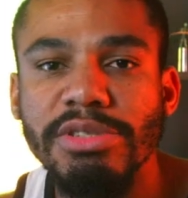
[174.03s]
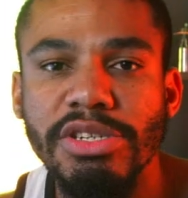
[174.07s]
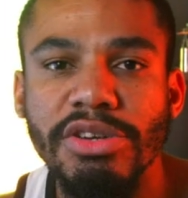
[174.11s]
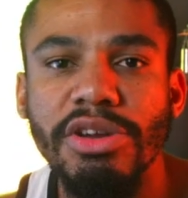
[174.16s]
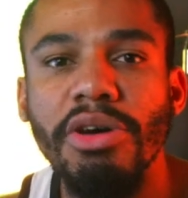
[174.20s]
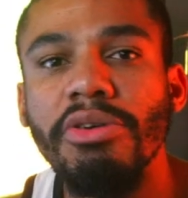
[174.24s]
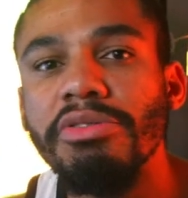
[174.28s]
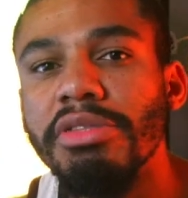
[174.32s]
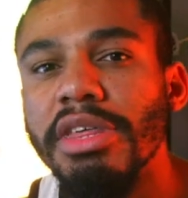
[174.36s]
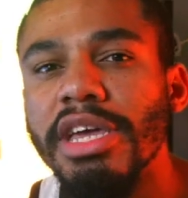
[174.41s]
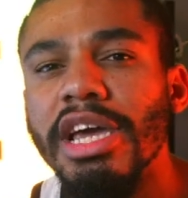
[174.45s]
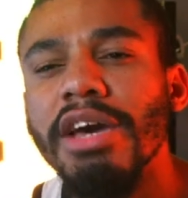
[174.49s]
So
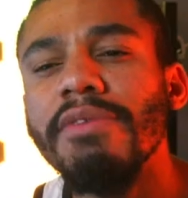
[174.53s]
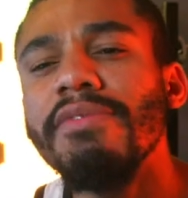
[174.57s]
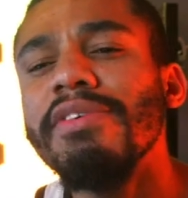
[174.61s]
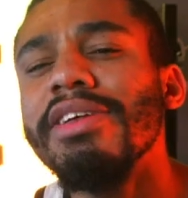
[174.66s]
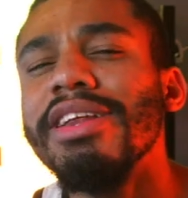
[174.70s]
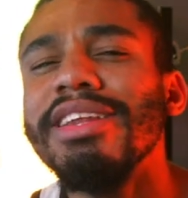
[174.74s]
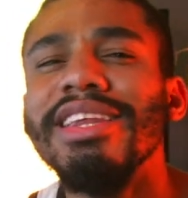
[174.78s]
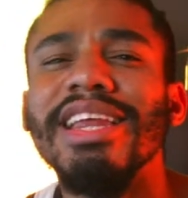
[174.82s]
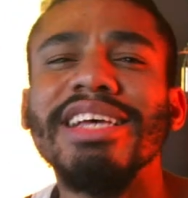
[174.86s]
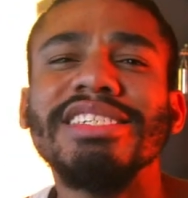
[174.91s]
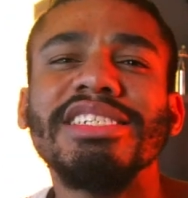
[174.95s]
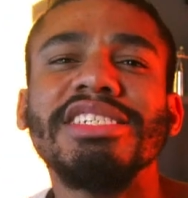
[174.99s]
don't think of
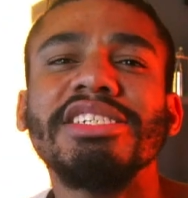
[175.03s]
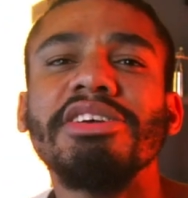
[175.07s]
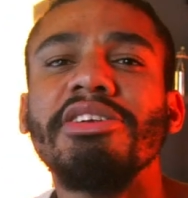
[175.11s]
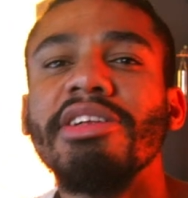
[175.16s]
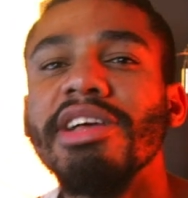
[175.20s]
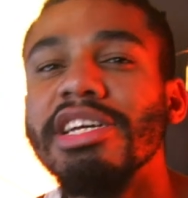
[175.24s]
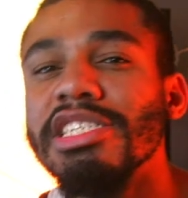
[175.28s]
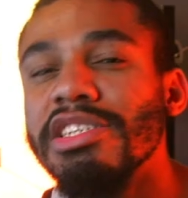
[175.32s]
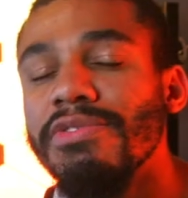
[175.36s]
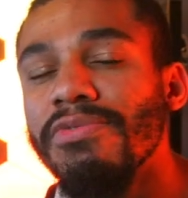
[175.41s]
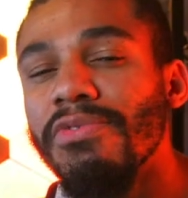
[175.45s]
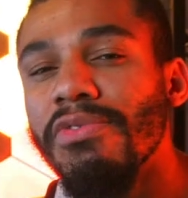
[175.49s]
it
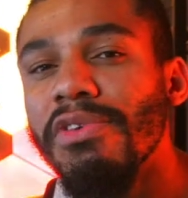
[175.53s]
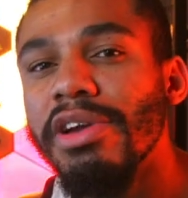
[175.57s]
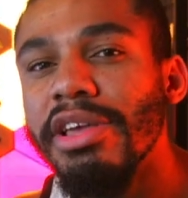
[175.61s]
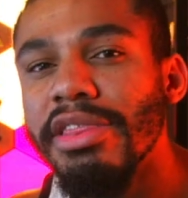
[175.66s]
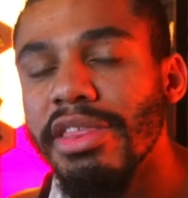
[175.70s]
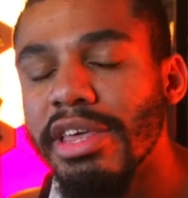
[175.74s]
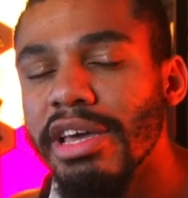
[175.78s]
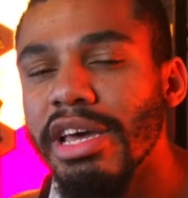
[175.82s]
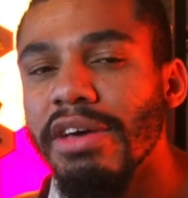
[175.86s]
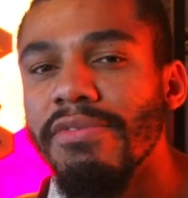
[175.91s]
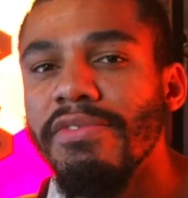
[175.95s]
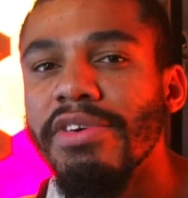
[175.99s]
necessarily as free.
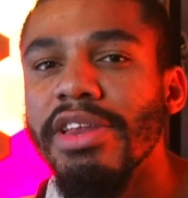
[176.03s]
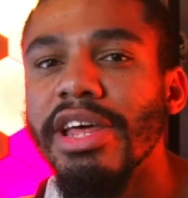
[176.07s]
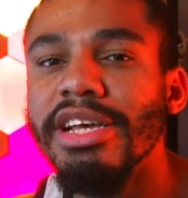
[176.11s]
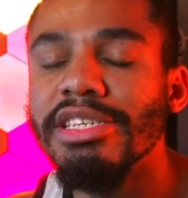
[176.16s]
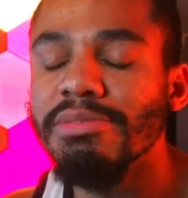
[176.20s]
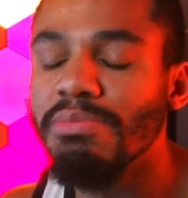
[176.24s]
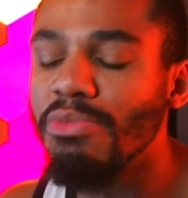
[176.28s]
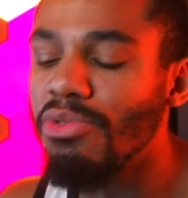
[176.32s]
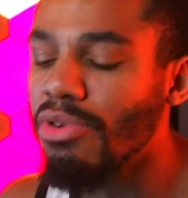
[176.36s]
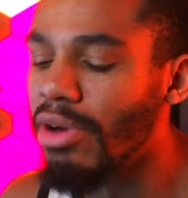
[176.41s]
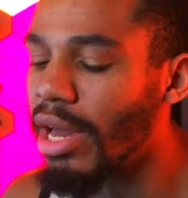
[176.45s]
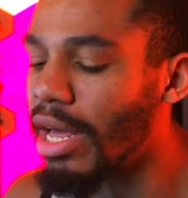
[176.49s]
Think of it
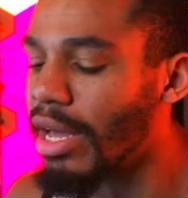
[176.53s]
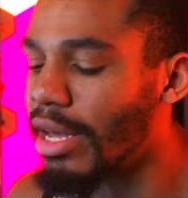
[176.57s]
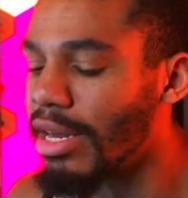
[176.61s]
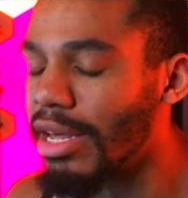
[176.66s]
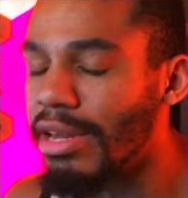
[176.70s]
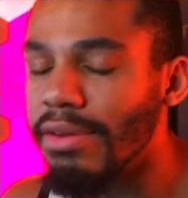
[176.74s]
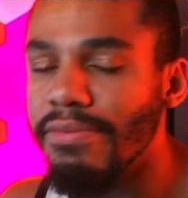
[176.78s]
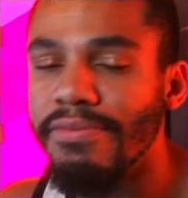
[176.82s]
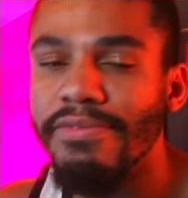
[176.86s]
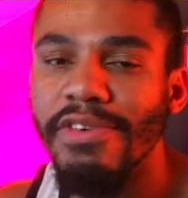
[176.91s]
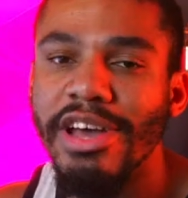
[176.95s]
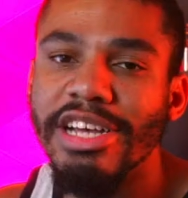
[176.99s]
as more like an
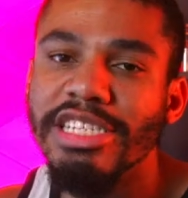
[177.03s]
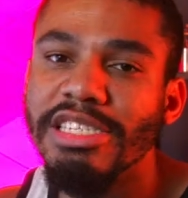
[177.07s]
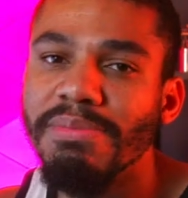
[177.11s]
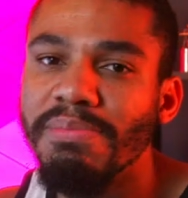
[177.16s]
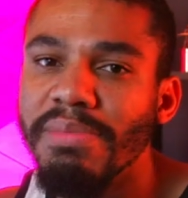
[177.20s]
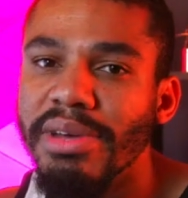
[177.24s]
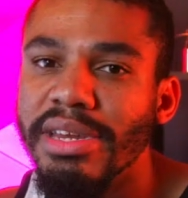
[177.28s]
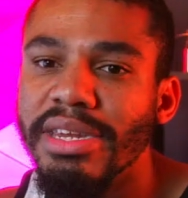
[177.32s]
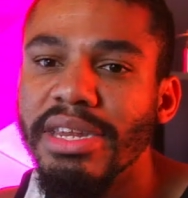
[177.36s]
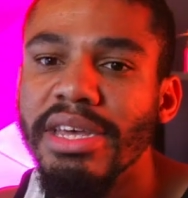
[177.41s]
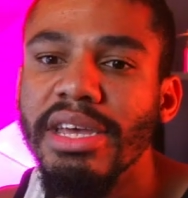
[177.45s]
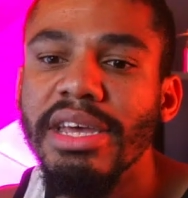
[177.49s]

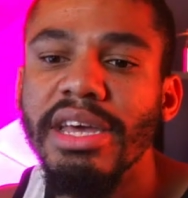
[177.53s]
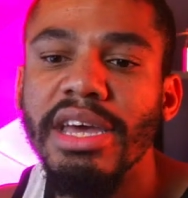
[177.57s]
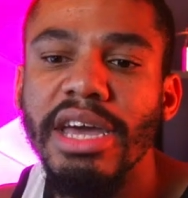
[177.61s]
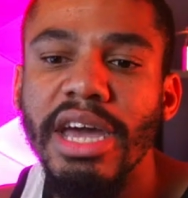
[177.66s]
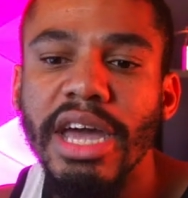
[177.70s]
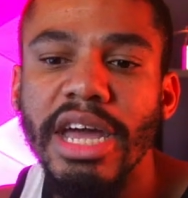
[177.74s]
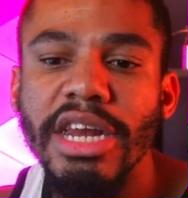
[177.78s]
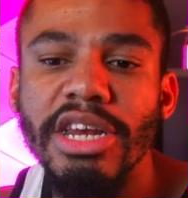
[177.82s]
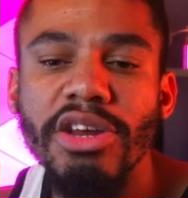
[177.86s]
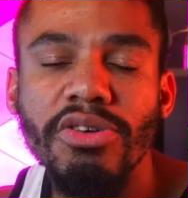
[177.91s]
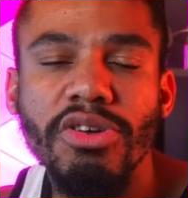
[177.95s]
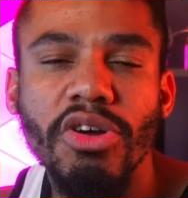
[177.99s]
investment
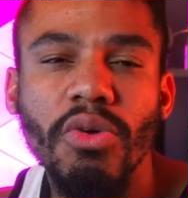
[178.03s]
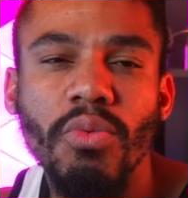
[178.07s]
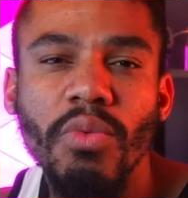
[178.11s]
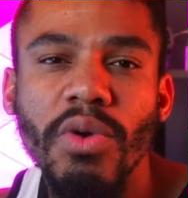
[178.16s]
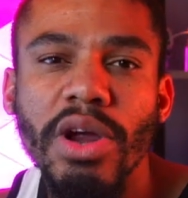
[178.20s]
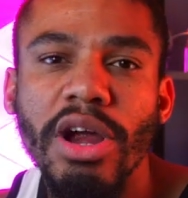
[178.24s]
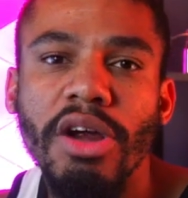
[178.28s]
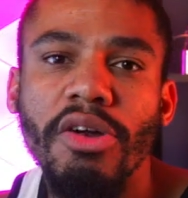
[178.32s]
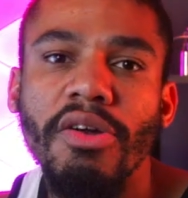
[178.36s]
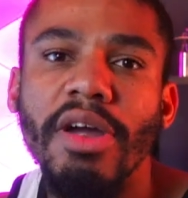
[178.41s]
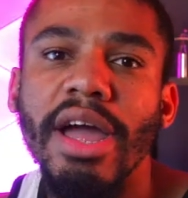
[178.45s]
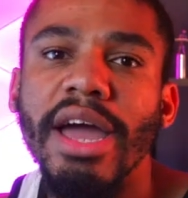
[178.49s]
in your
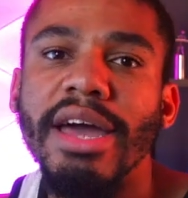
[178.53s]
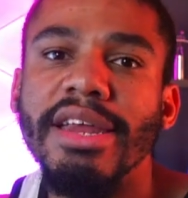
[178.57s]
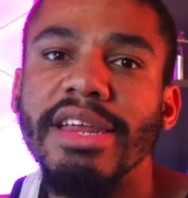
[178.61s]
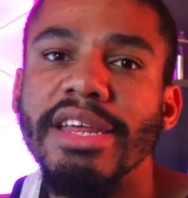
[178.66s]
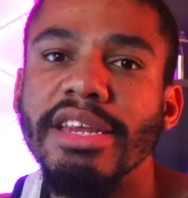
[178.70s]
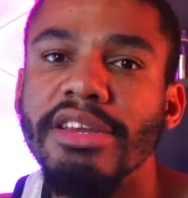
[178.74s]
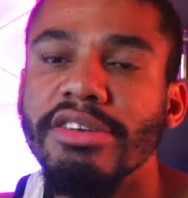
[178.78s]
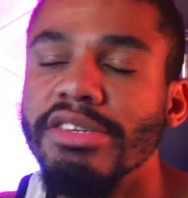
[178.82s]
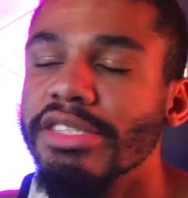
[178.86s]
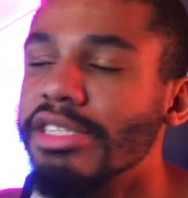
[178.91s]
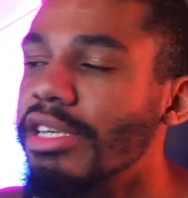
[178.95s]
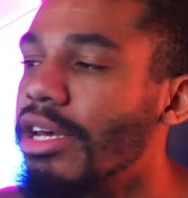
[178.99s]
career and
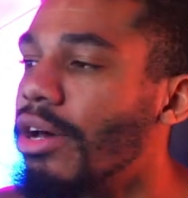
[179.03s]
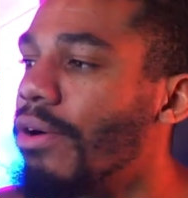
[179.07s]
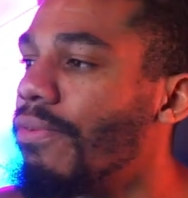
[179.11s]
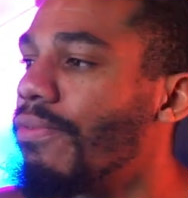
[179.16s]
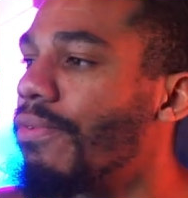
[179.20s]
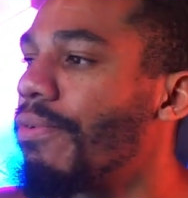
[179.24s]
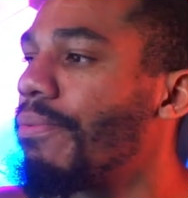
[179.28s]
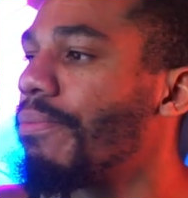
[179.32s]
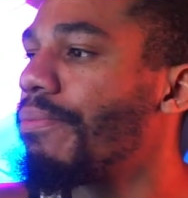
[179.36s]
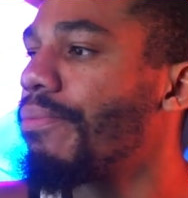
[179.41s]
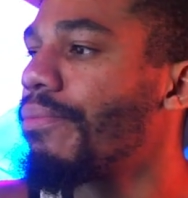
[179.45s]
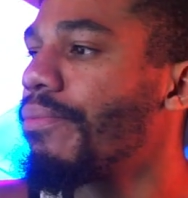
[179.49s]
in
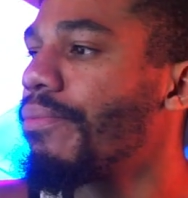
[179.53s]
yourself.